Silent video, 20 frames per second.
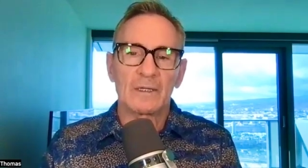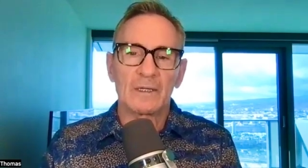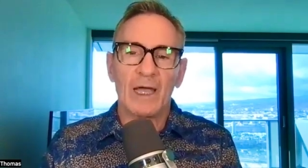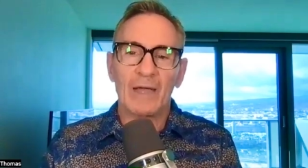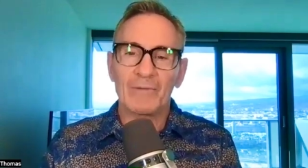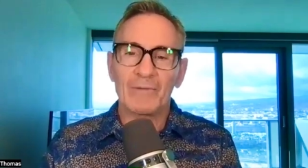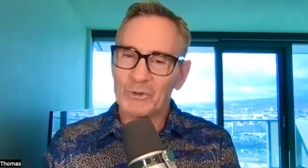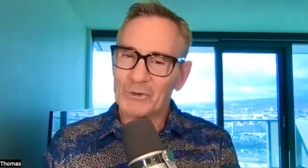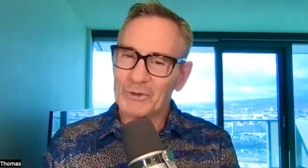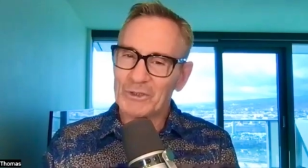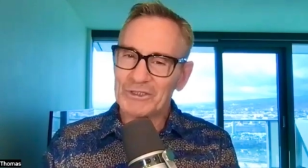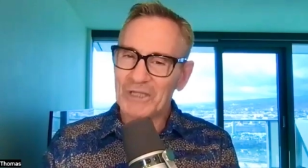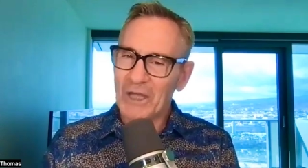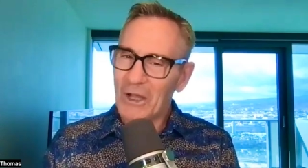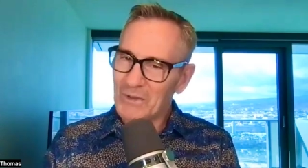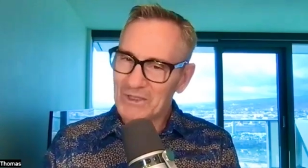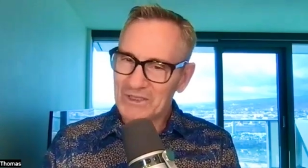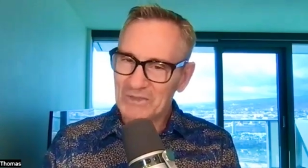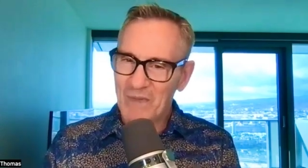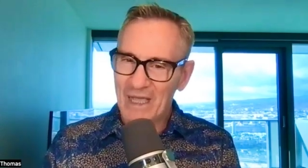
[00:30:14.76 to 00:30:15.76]
I've learned it's
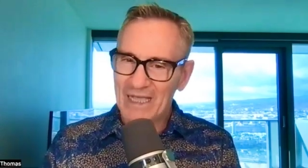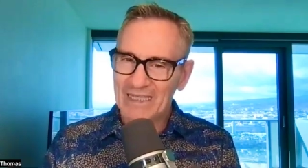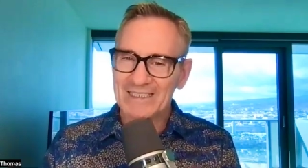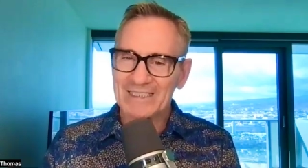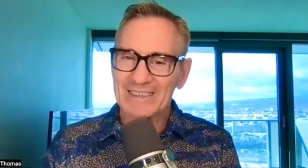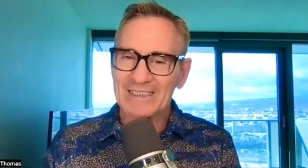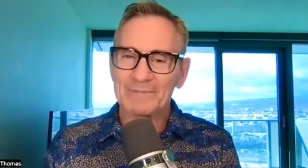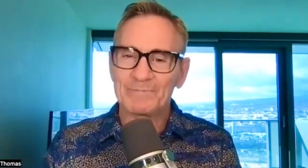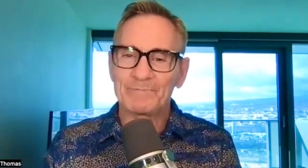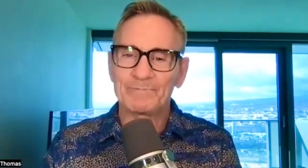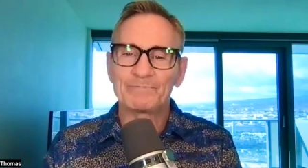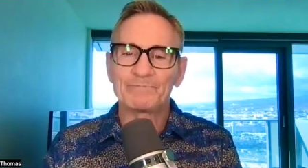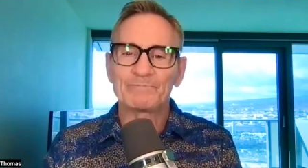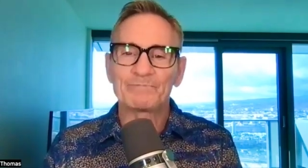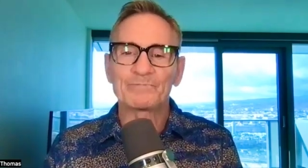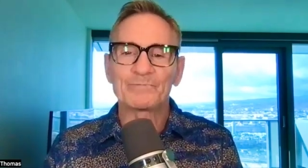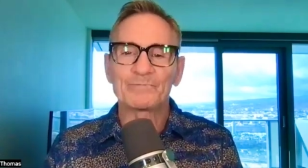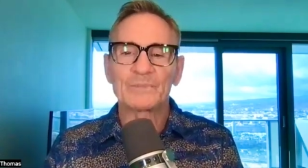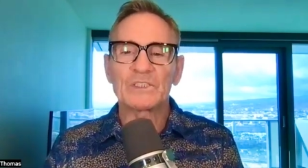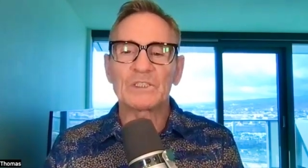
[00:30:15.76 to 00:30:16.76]
always best
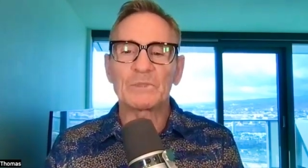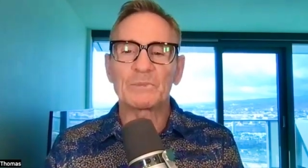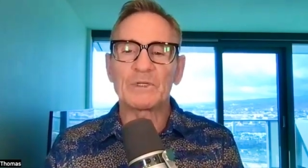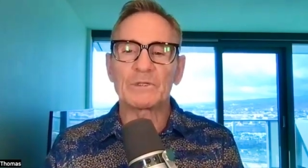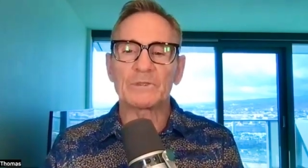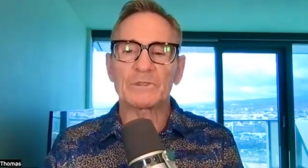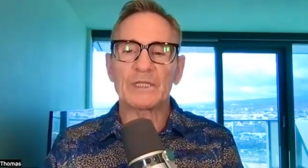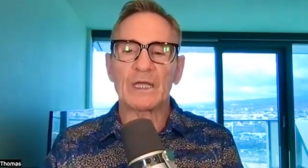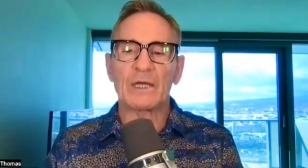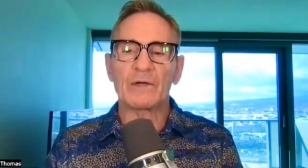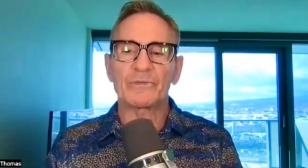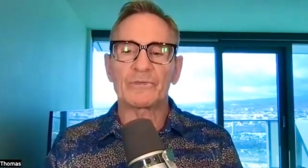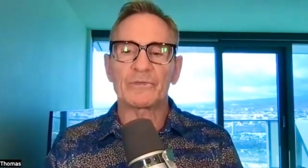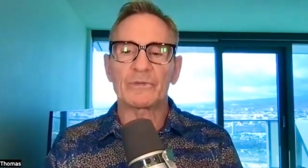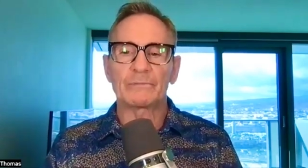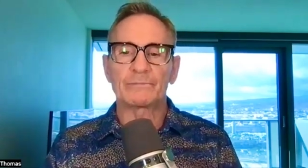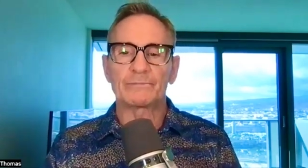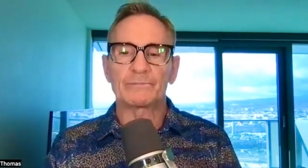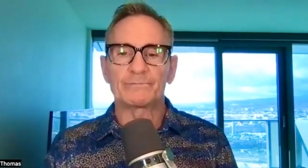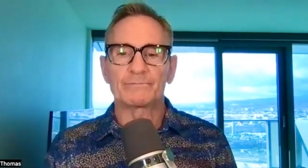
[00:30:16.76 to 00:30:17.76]
to be yourself.
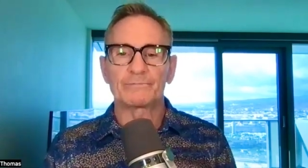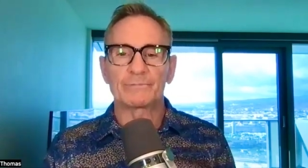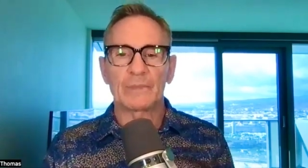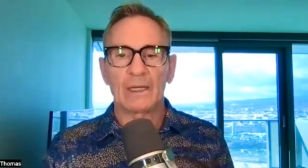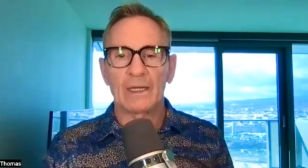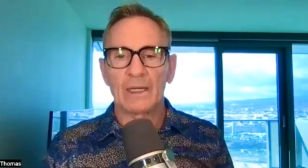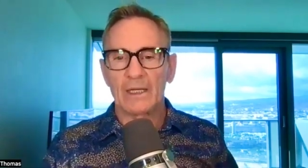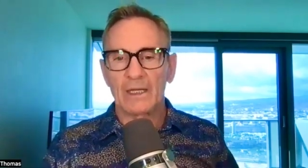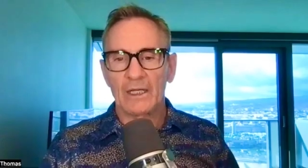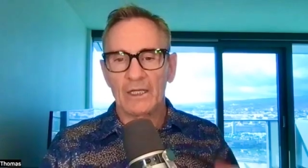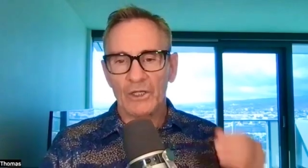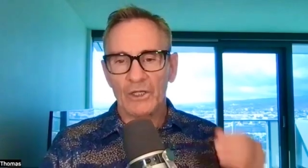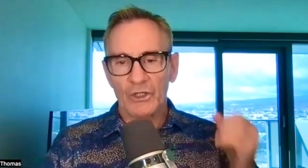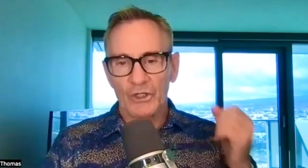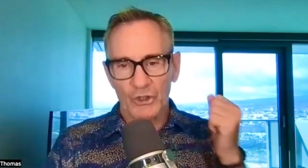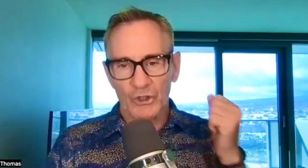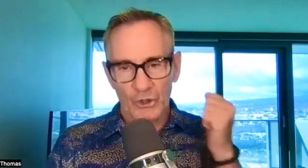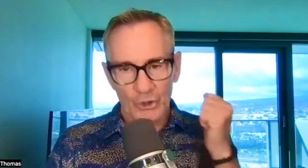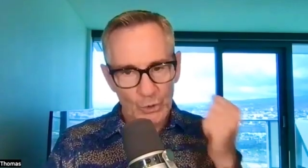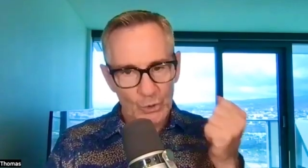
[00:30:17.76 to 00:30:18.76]

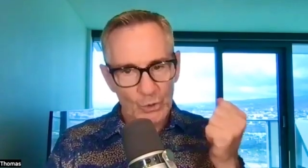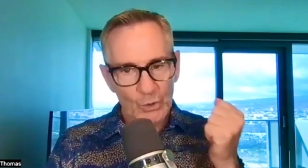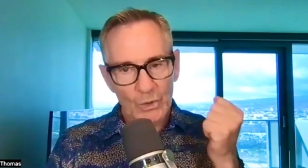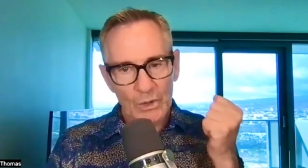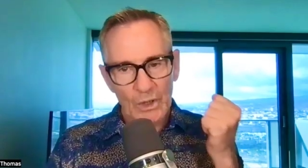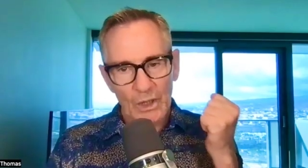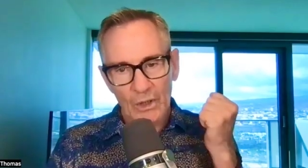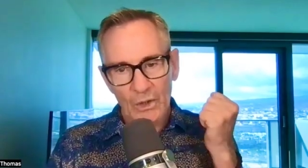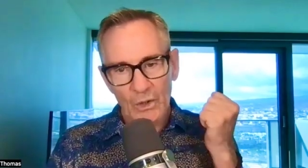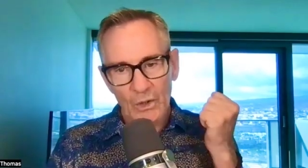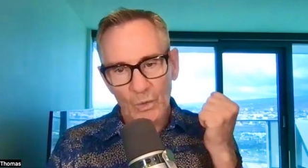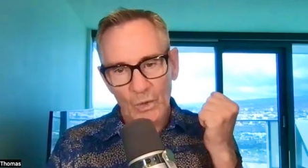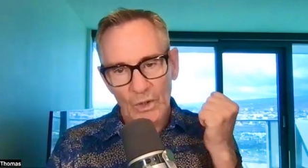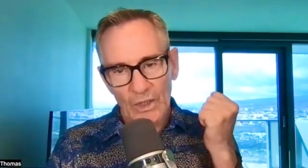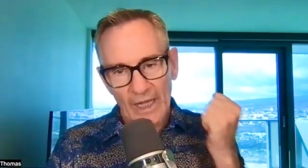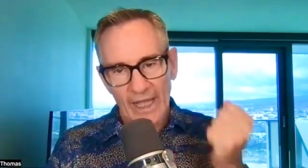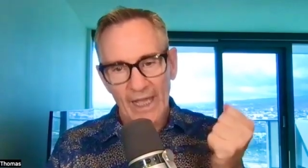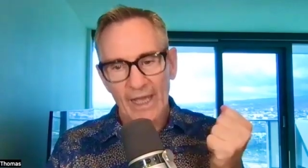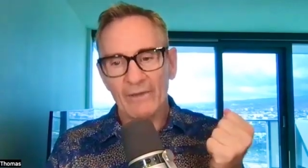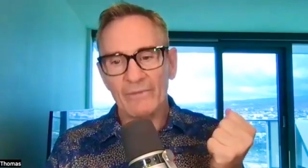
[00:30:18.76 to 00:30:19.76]
You will
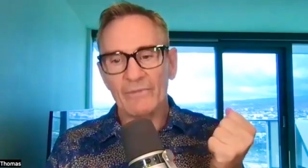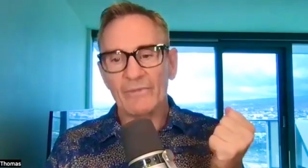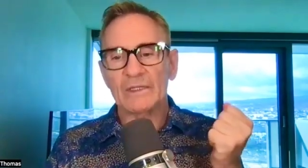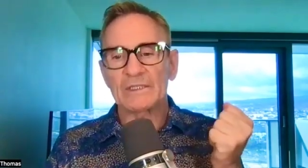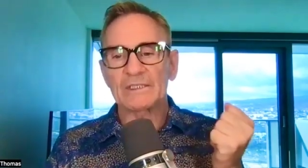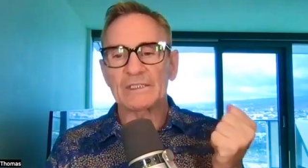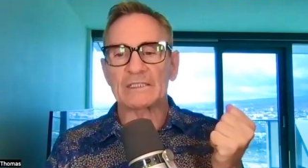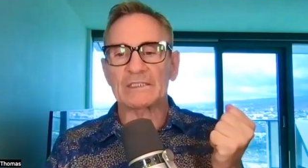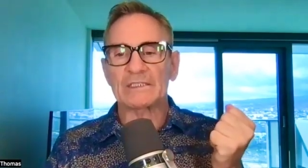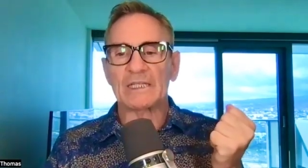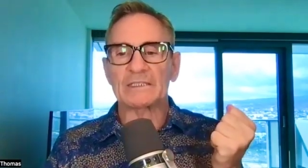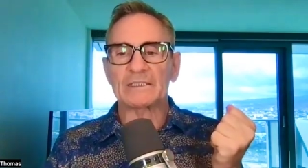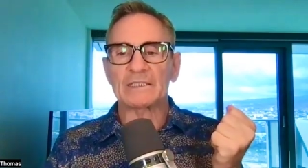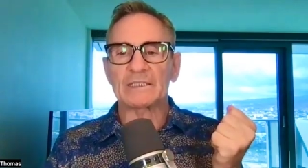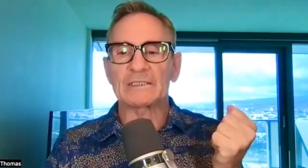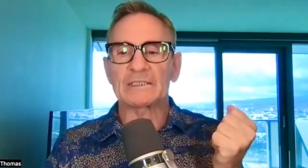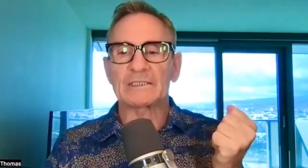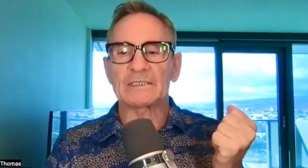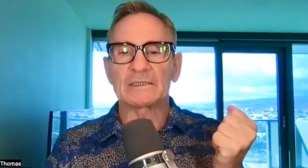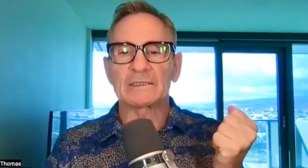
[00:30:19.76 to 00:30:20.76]
have
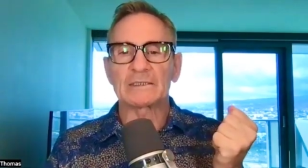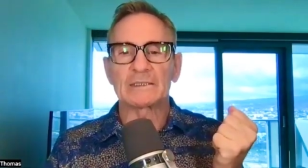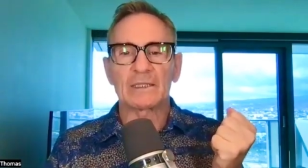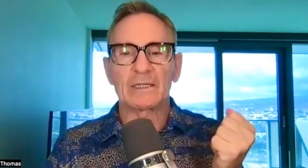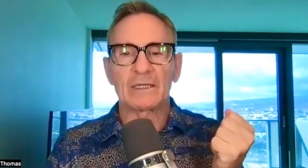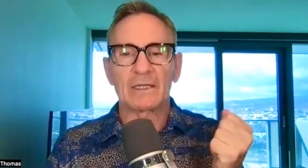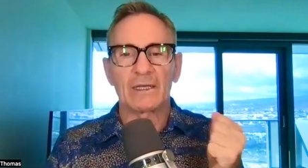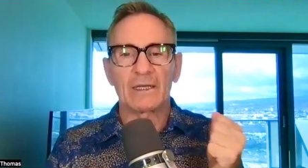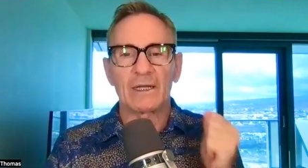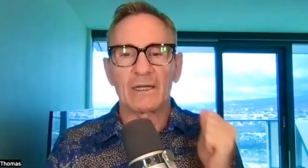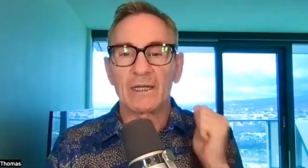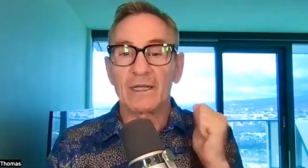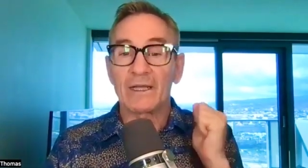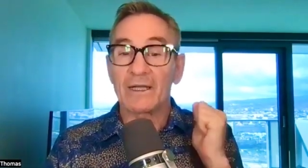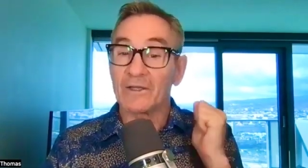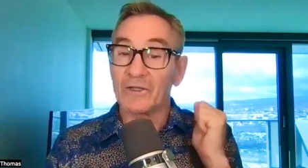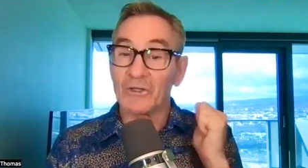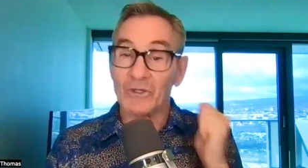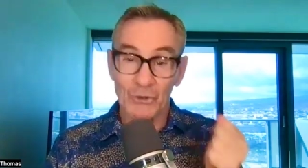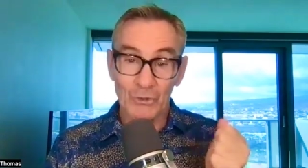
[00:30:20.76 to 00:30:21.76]
successes.
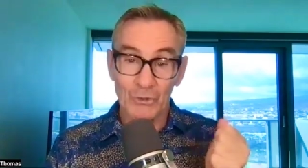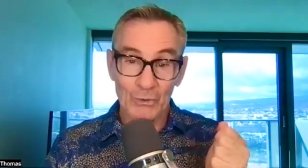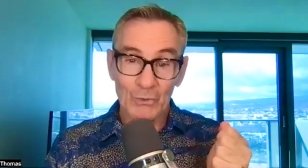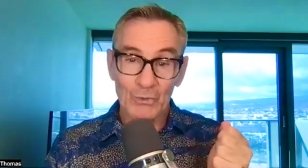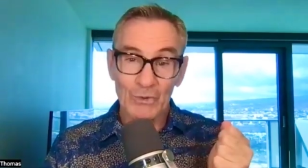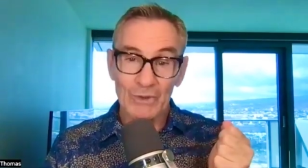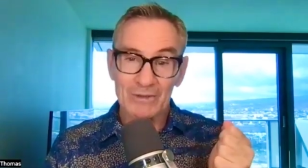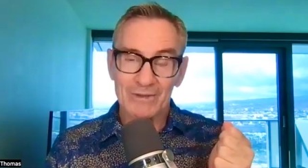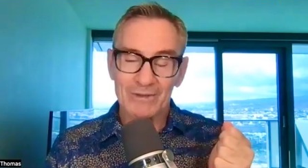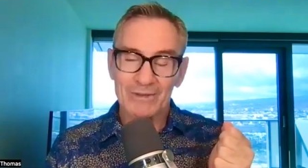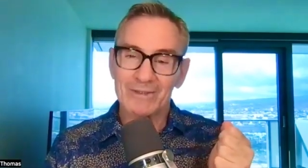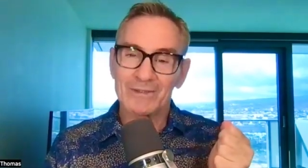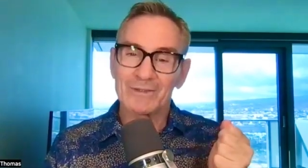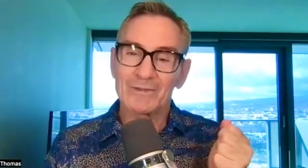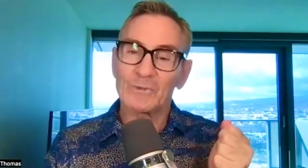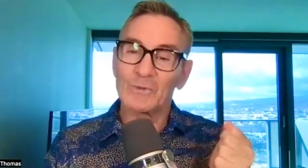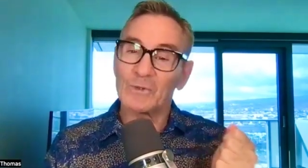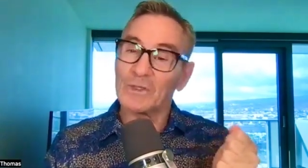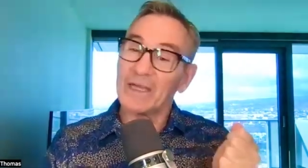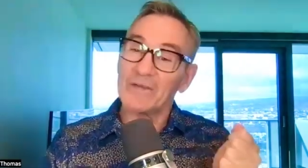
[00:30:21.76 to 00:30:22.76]
You
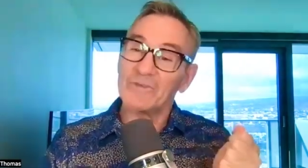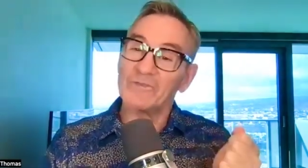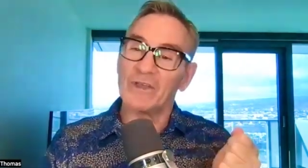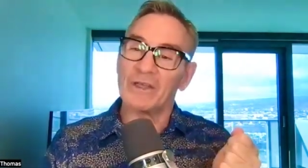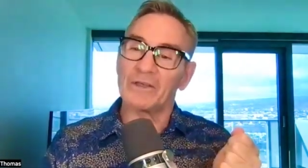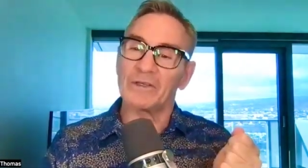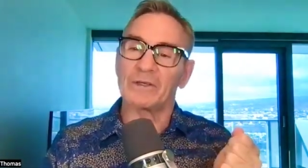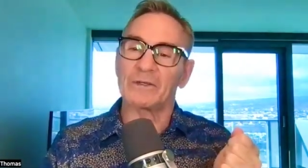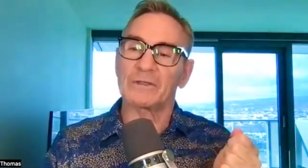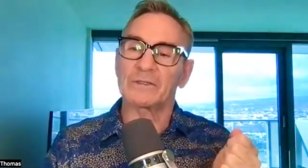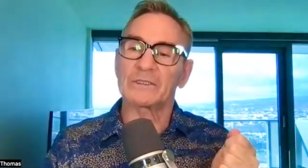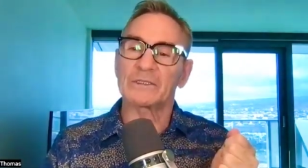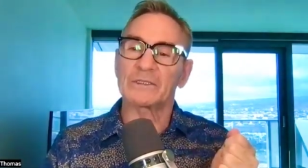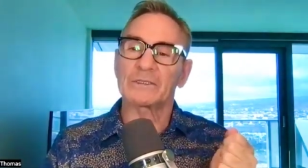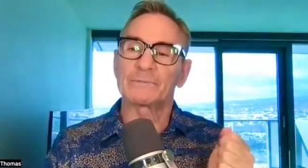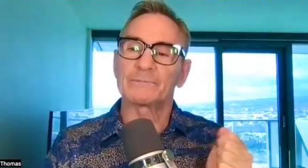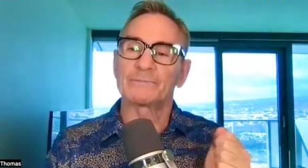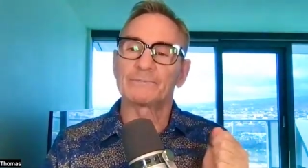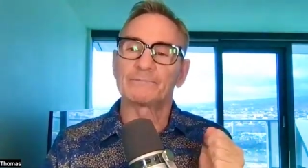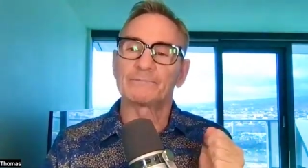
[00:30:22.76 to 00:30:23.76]
will have failures.